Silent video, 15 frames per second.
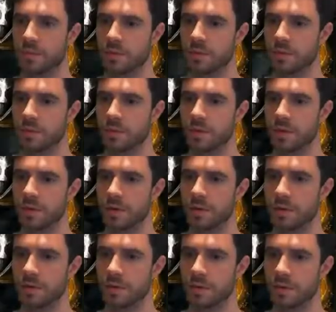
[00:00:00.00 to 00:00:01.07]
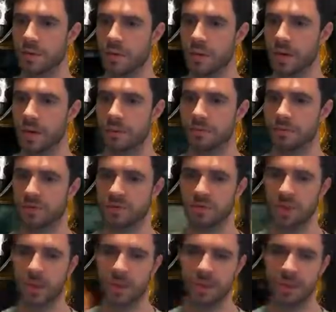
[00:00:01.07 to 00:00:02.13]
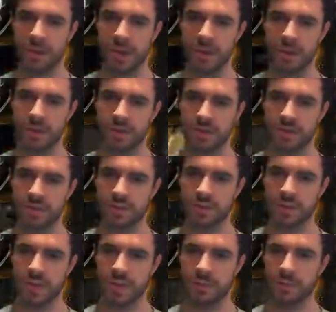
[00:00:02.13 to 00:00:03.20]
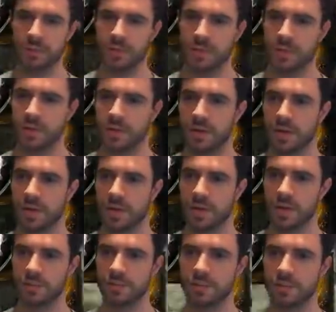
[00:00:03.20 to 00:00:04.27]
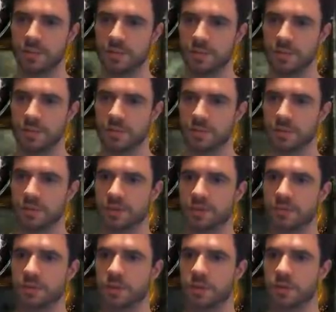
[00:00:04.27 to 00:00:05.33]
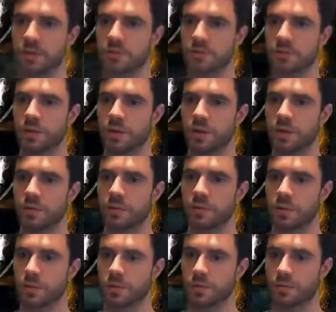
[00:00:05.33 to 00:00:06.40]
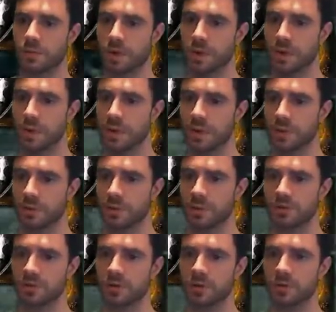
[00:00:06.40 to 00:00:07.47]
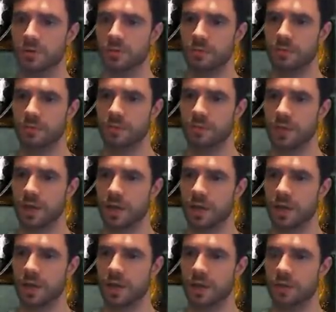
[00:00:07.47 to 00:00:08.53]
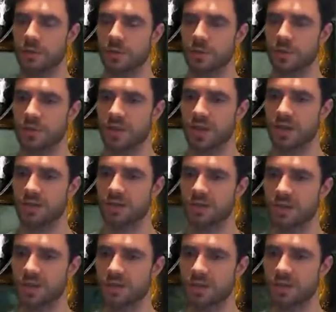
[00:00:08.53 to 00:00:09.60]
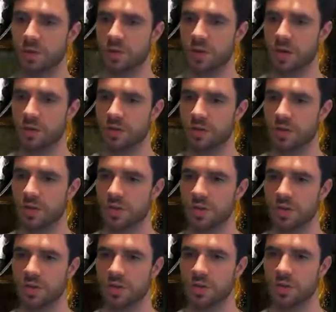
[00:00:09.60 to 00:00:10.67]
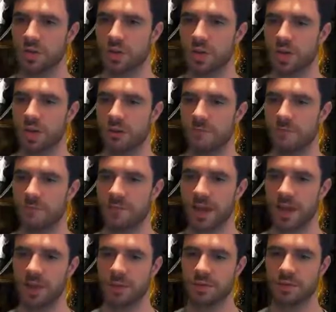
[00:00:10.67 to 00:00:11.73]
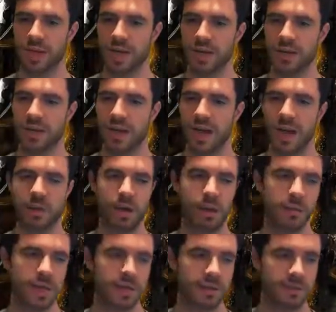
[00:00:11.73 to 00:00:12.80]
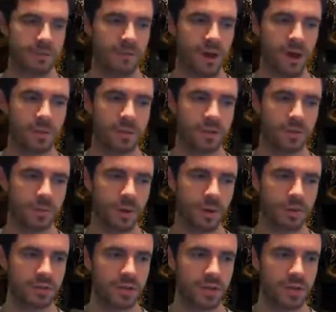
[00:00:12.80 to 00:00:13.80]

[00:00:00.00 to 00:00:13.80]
Okay. I'm surrounded by enemies. That's where I am. Absolutely surrounded. Oh, I can just roll down here. Cool. Problem solved. And can I open these gates? Because that's a shortcut. Shortcut found. And now I'm in the farming spot.